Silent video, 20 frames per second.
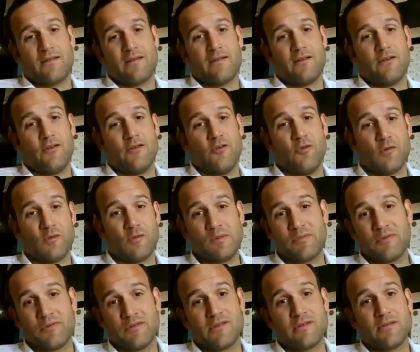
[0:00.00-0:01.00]
a normal
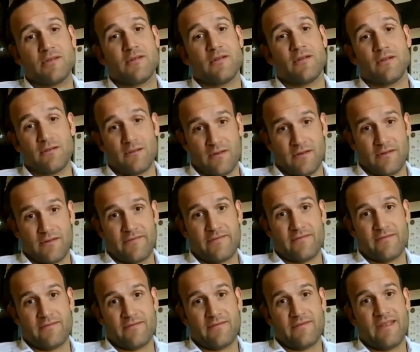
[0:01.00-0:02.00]
person has heard of,
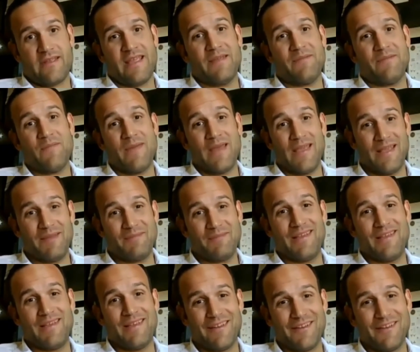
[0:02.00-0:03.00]
it may
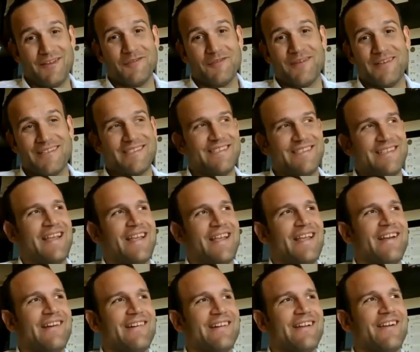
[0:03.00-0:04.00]
be in a USDA
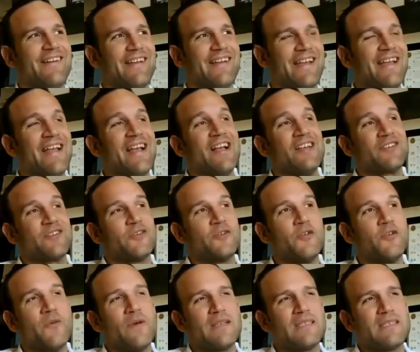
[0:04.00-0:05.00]
area. Okay. So
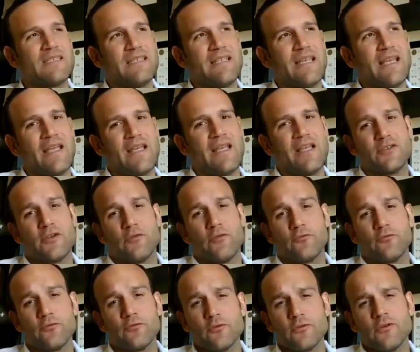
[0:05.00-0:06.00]
USDA is a
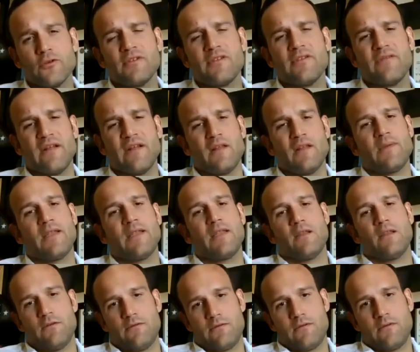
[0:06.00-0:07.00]
rural development
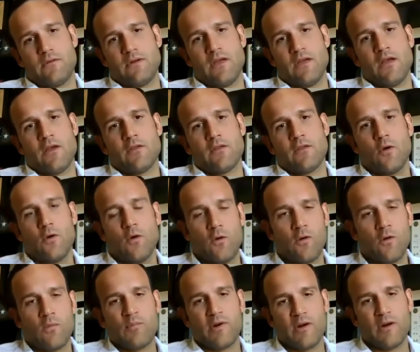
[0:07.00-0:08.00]
loan. The
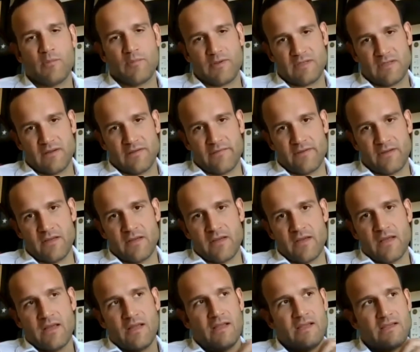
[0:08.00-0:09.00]
whole purpose of it
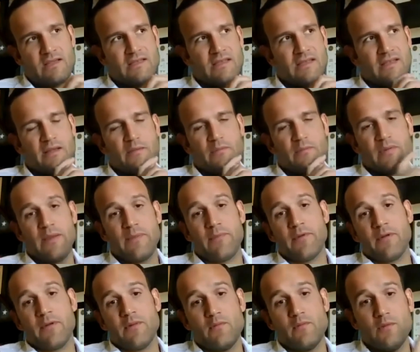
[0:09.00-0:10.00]
is to get people
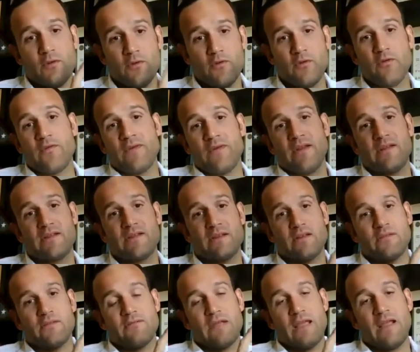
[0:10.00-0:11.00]
to move
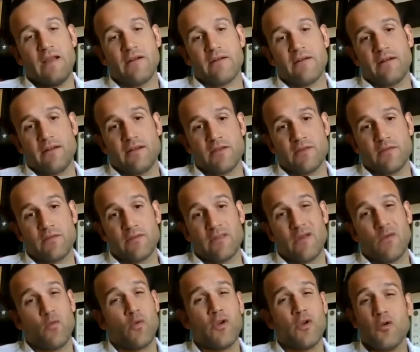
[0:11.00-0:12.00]
into areas where they
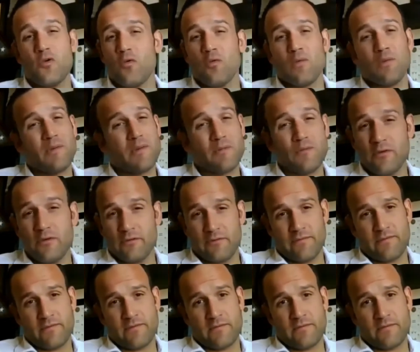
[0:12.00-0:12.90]
wouldn't normally move.